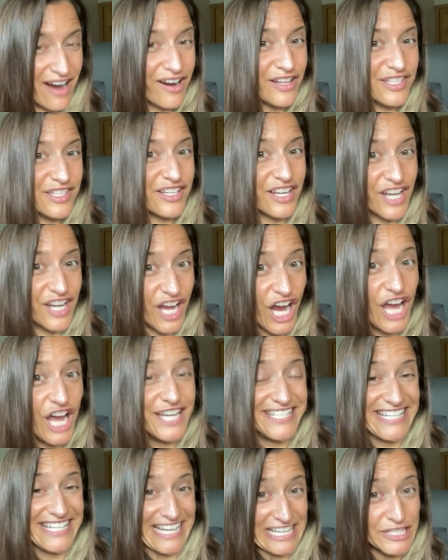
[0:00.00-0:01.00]
It's going to
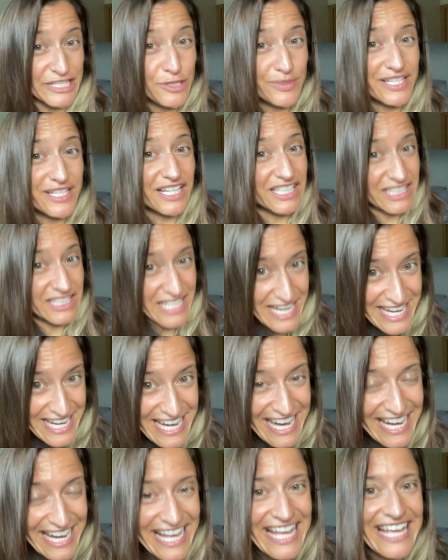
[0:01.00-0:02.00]
continue
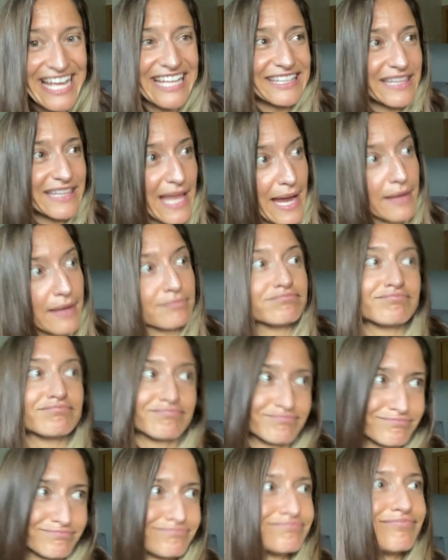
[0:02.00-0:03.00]
declining. Like,
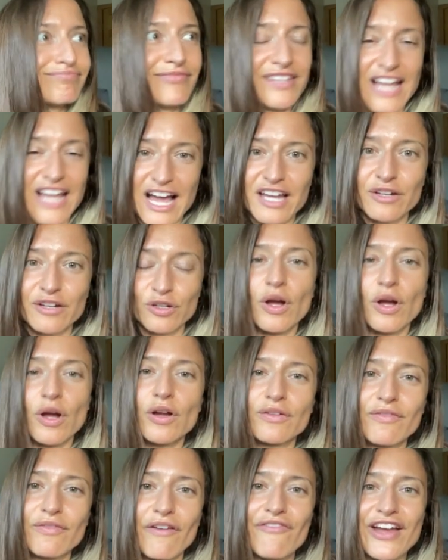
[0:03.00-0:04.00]
not
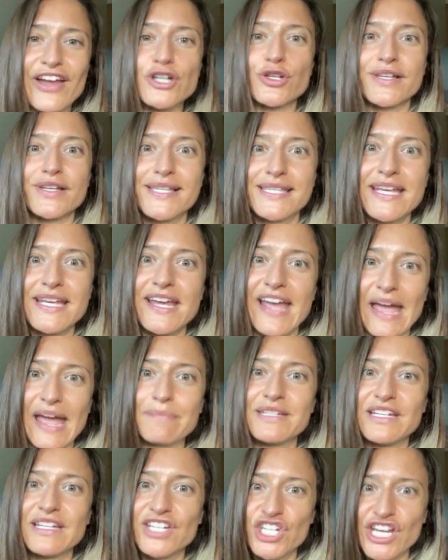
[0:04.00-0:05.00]
eventually seeing
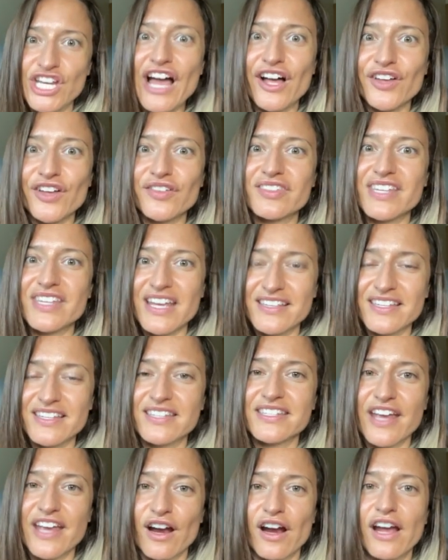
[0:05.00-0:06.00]
empty shelves is a
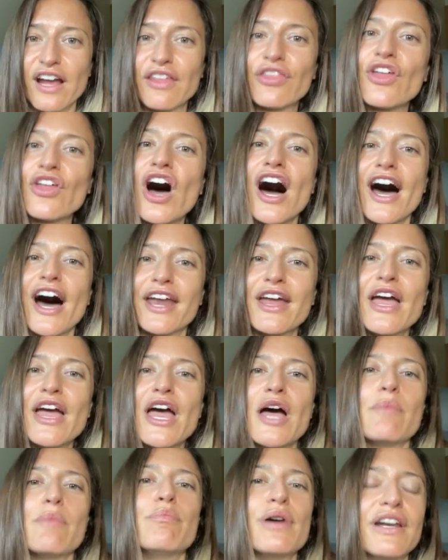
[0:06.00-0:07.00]
scary thought.
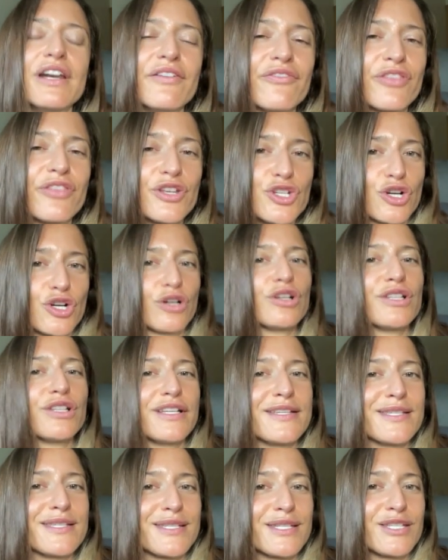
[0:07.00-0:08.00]
But if the
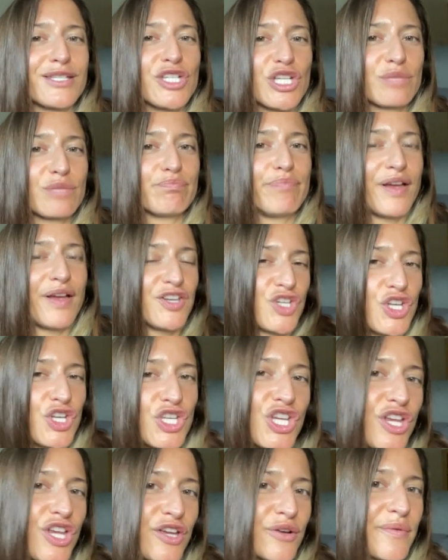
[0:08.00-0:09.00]
journalists just pitch it
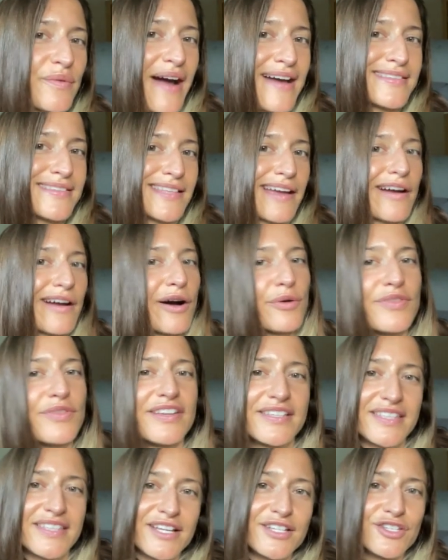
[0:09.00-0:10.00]
to you as like, oh,
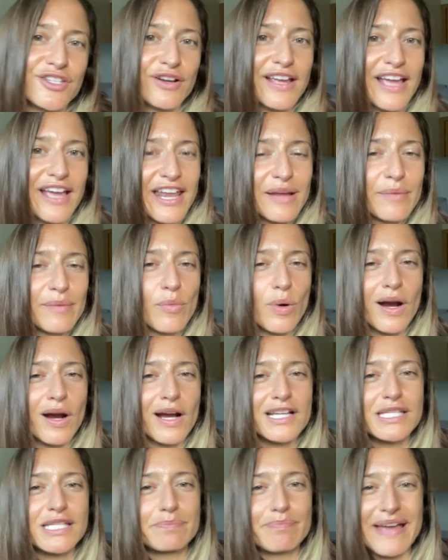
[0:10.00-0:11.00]
these things are getting more
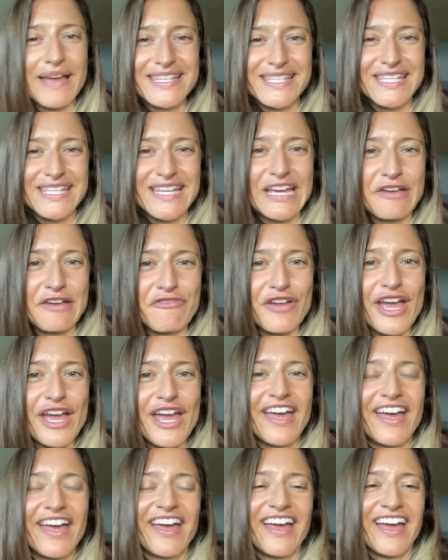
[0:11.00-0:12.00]
expensive,
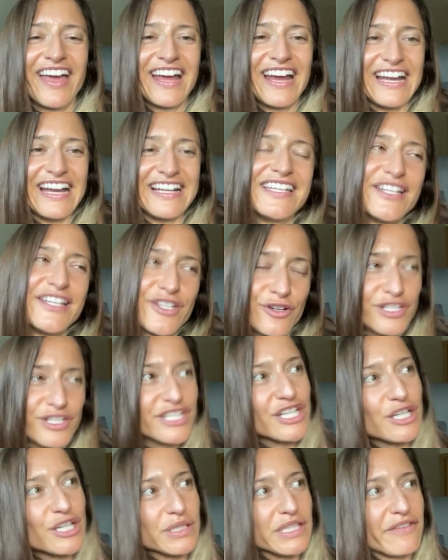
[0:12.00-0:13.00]
it's easier to
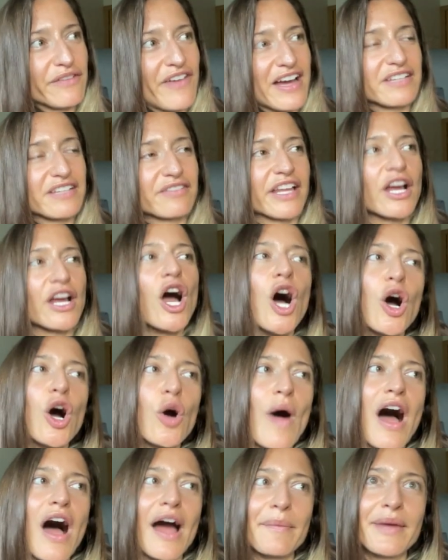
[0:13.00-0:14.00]
deal with the fact of like,
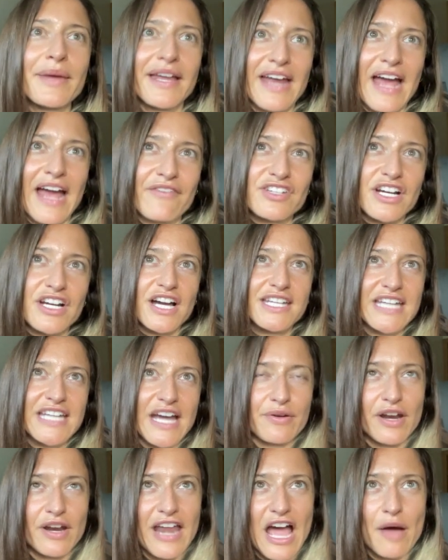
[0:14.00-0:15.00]
oh, I'm going to have to
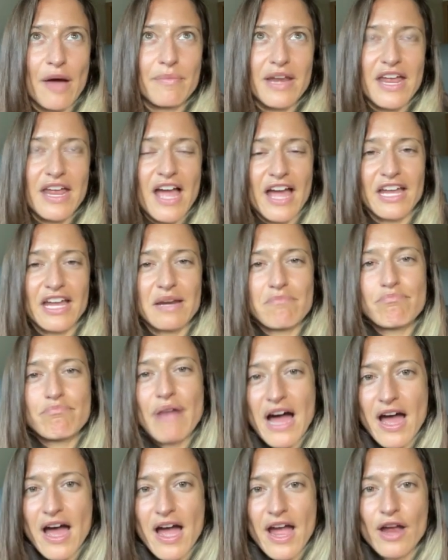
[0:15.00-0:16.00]
down on how many I can
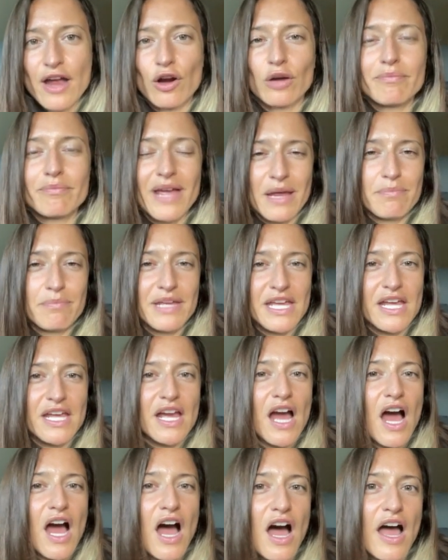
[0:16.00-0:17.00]
buy, or
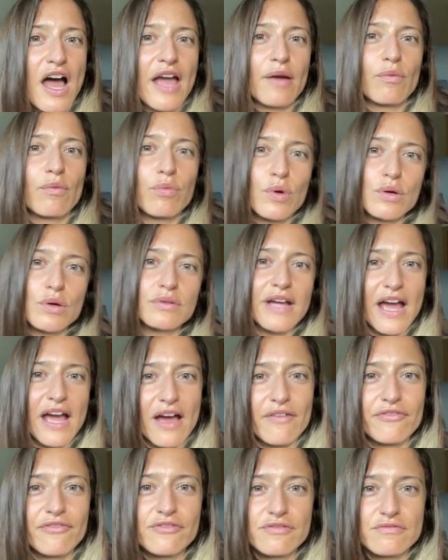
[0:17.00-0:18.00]
maybe I won't
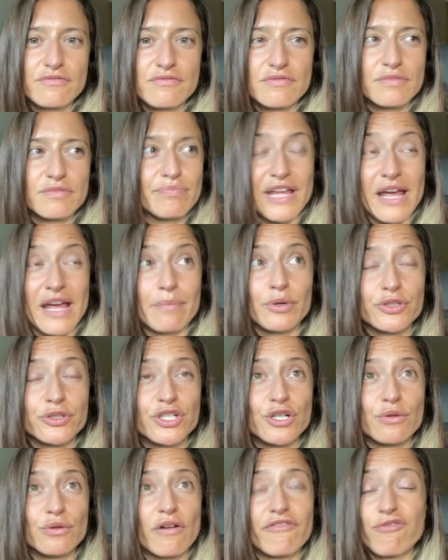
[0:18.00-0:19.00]
be able
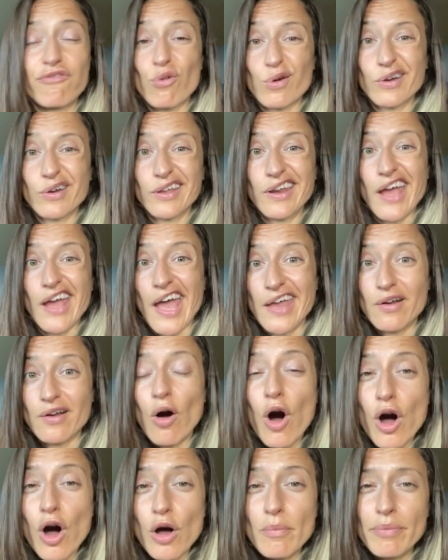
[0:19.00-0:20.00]
to afford it at
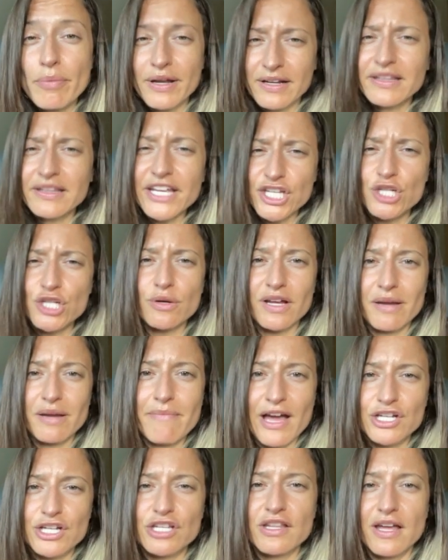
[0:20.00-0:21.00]
all. But at least you can
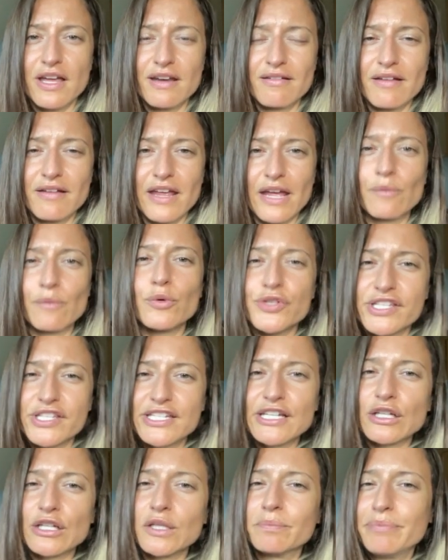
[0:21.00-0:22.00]
imagine that it will
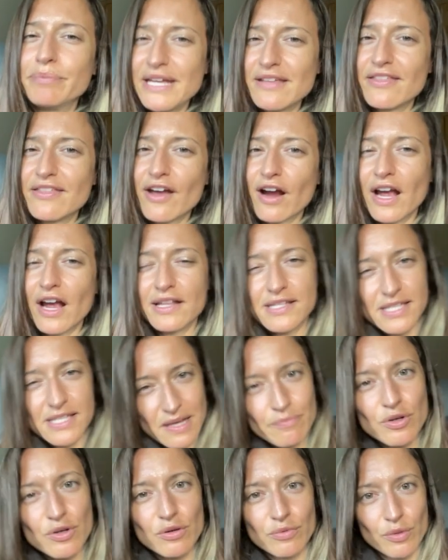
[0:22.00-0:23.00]
still be there and
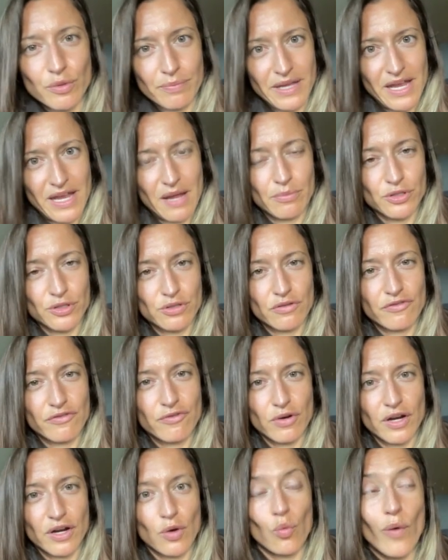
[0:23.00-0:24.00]
someone will be able to
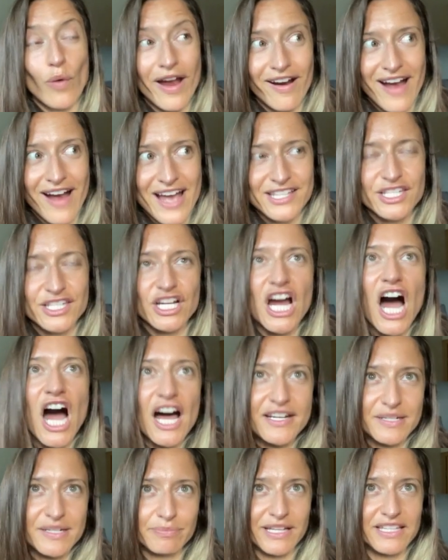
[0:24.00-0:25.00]
afford it. Whereas to
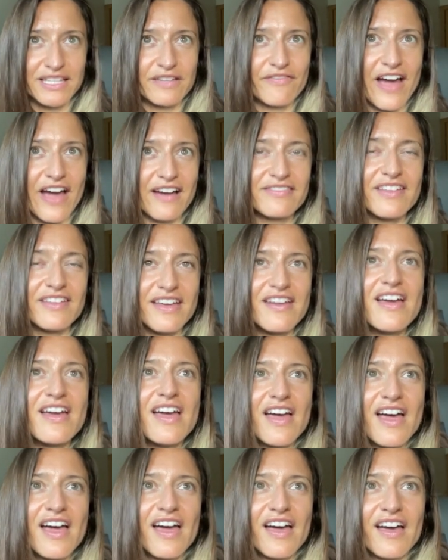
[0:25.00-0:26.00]
contemplate the fact that
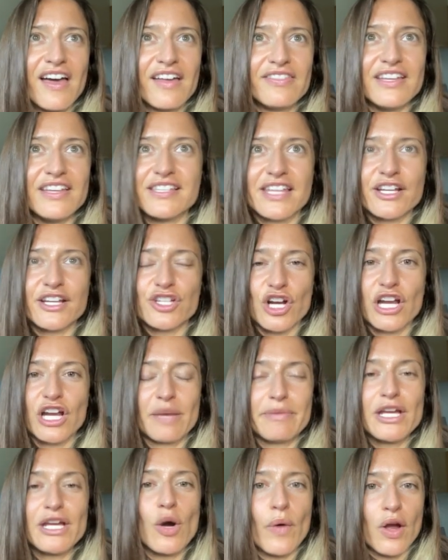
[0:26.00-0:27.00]
these things are going to
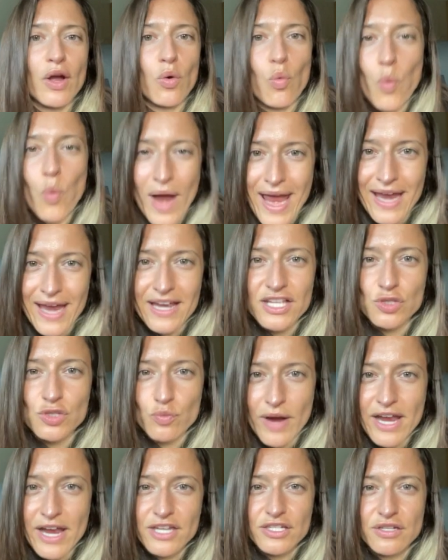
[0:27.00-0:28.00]
be going away is
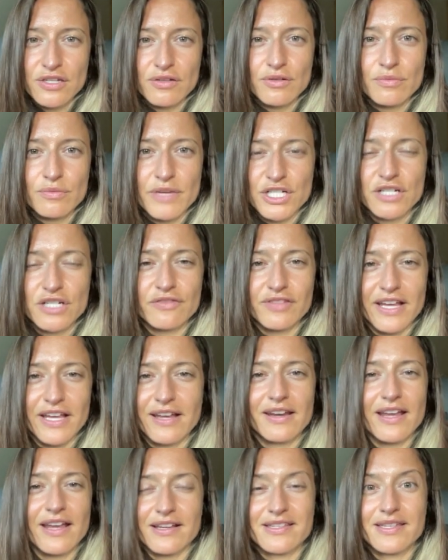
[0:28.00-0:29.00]
way too much of
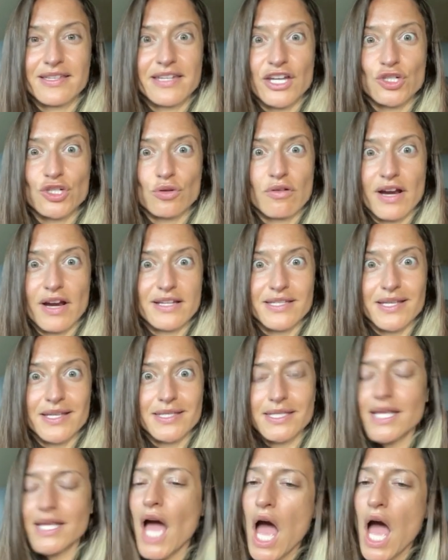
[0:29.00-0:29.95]
like an existential crisis.